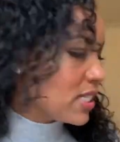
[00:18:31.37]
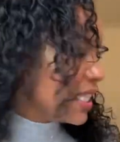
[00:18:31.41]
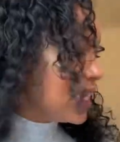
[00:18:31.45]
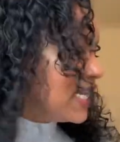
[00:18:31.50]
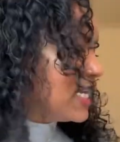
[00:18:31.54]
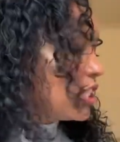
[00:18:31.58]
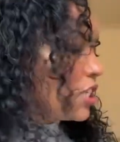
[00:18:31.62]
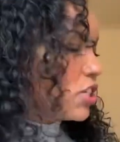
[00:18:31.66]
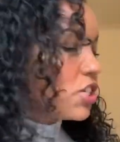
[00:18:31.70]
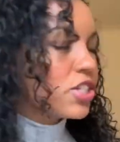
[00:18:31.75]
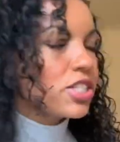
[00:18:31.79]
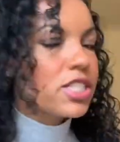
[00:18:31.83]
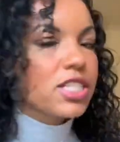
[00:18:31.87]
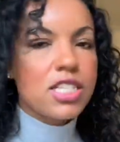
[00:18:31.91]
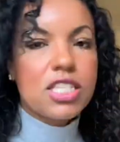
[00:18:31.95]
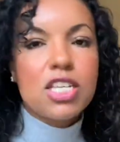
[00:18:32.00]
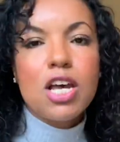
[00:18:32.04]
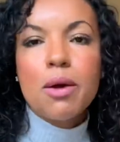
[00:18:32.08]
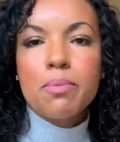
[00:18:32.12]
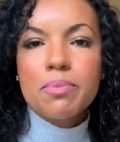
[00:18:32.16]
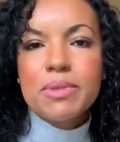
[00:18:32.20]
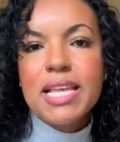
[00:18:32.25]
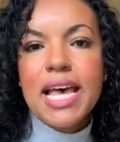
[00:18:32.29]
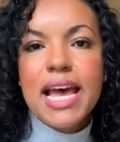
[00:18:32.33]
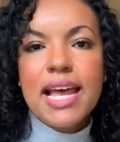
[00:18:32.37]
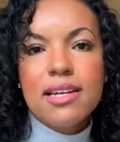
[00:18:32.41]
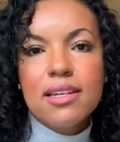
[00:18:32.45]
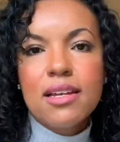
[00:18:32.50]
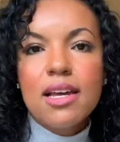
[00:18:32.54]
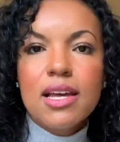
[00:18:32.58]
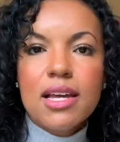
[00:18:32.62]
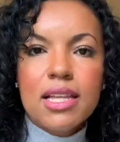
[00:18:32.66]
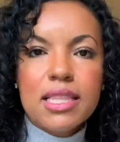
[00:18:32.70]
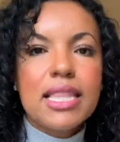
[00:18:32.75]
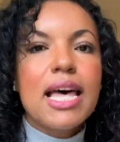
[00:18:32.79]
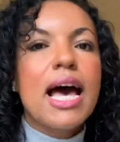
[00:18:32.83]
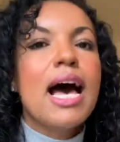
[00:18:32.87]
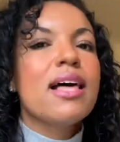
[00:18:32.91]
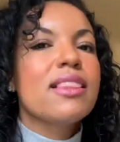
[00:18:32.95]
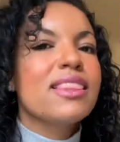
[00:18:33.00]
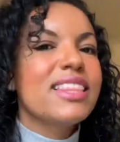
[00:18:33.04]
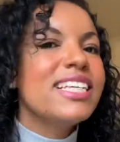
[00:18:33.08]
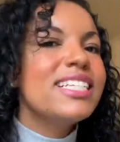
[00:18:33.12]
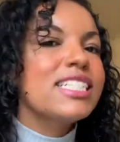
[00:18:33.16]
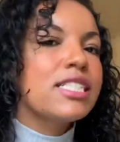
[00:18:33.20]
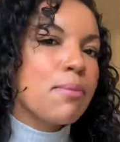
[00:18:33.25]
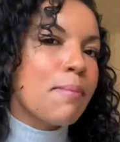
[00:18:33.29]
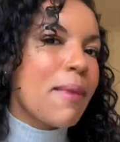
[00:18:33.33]
These are just the top 10 that
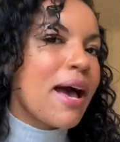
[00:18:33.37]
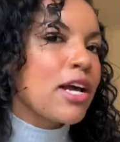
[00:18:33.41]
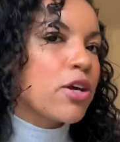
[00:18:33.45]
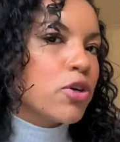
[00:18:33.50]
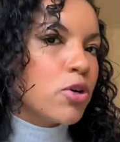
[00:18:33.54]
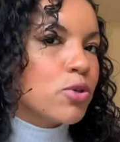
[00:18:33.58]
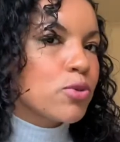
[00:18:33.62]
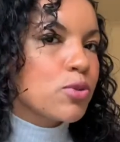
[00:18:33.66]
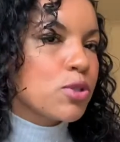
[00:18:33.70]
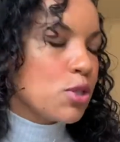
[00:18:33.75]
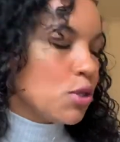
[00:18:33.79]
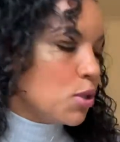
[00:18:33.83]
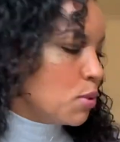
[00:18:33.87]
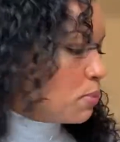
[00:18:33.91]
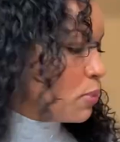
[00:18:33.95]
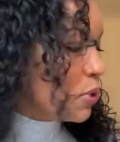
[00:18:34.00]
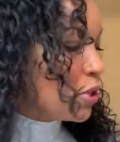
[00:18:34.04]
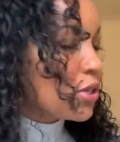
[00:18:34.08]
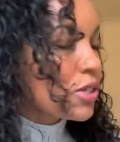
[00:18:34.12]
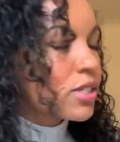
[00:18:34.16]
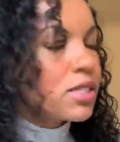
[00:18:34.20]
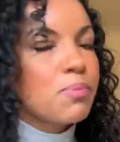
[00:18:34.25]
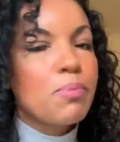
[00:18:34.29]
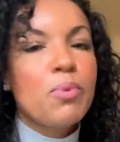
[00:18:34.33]
these are my go-to books,